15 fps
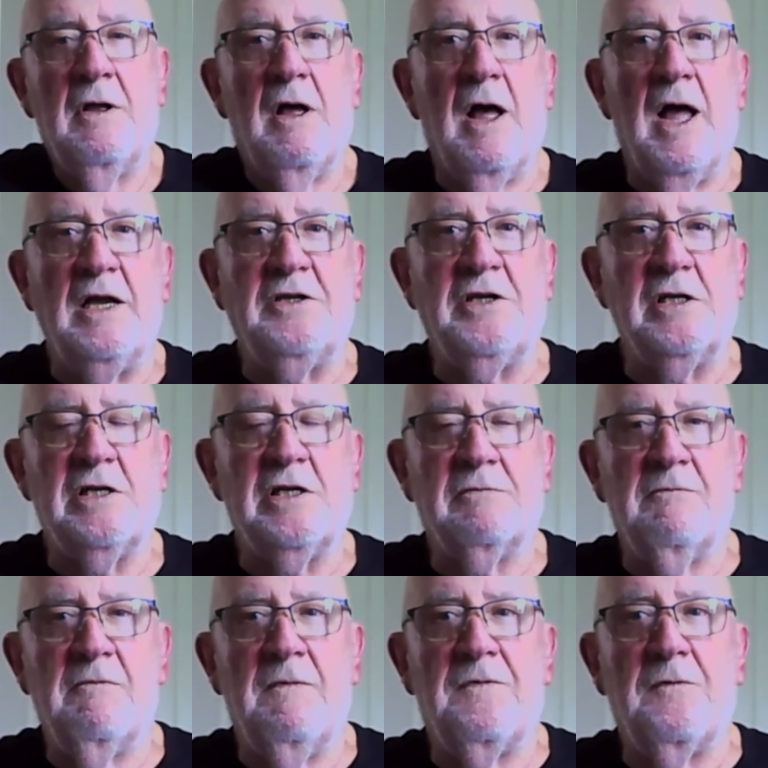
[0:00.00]
I just
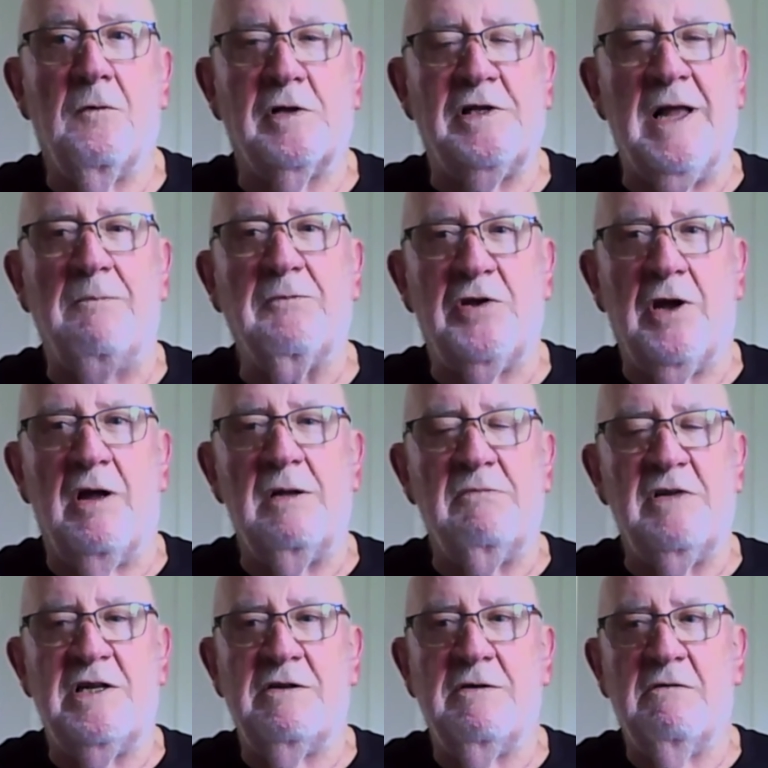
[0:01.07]
thought
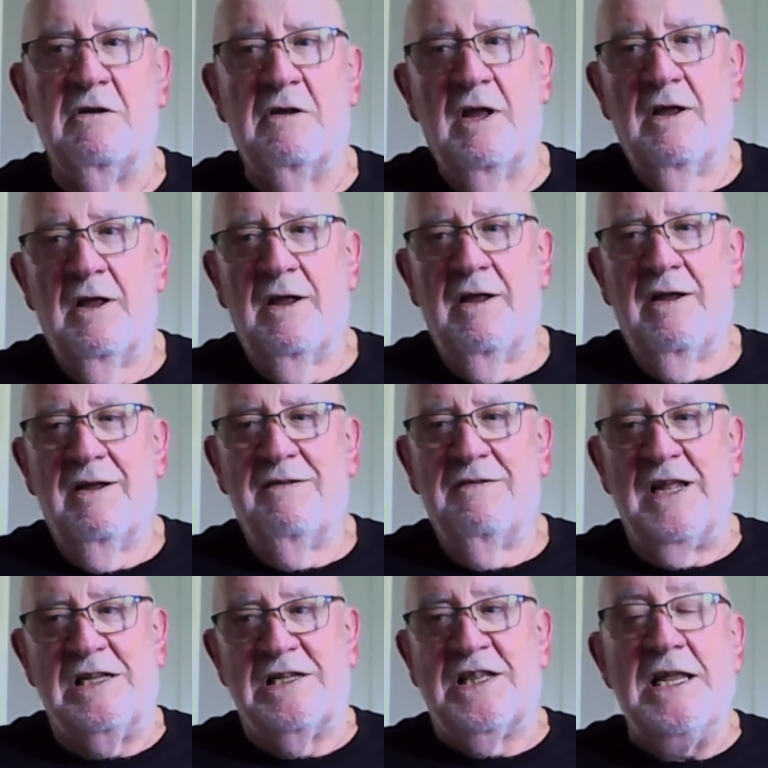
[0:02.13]
sometimes
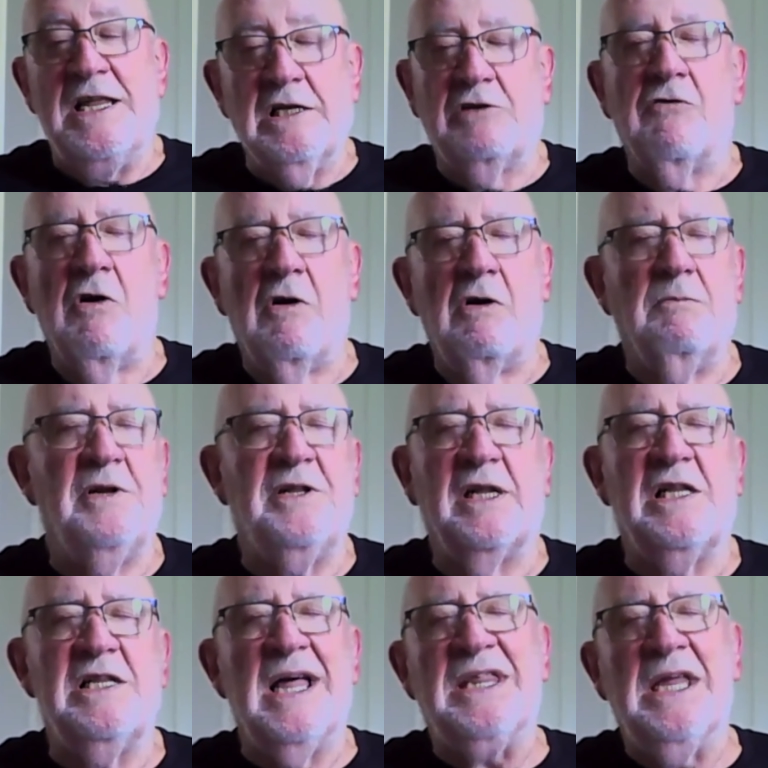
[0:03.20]
there's things wrong, but
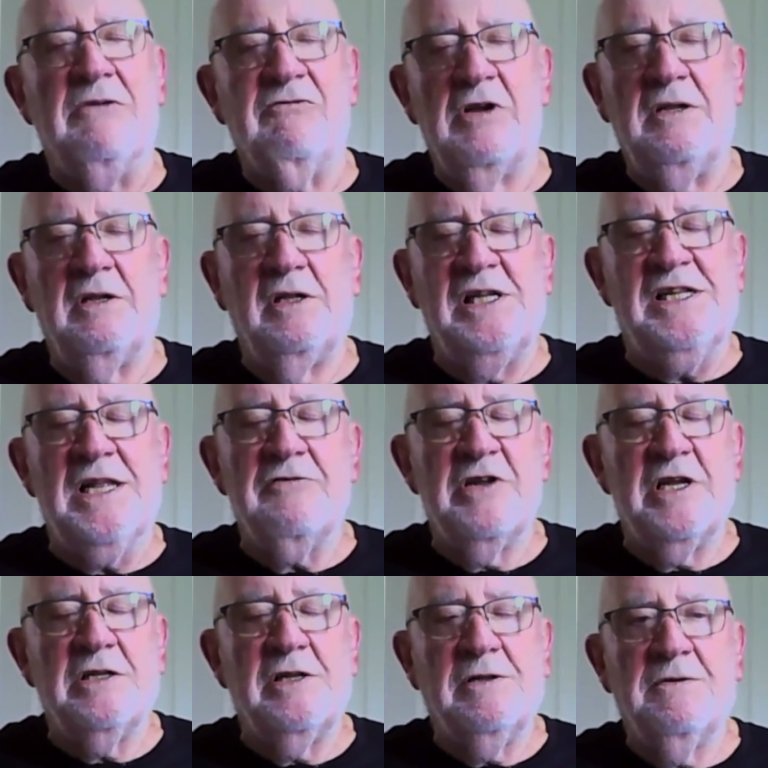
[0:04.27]
it's nothing really
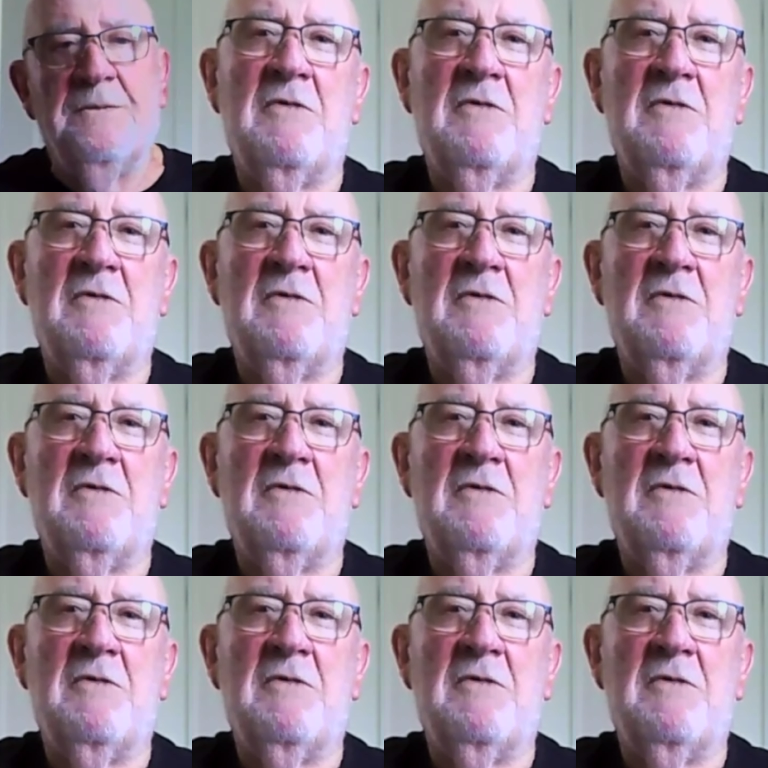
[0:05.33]
serious.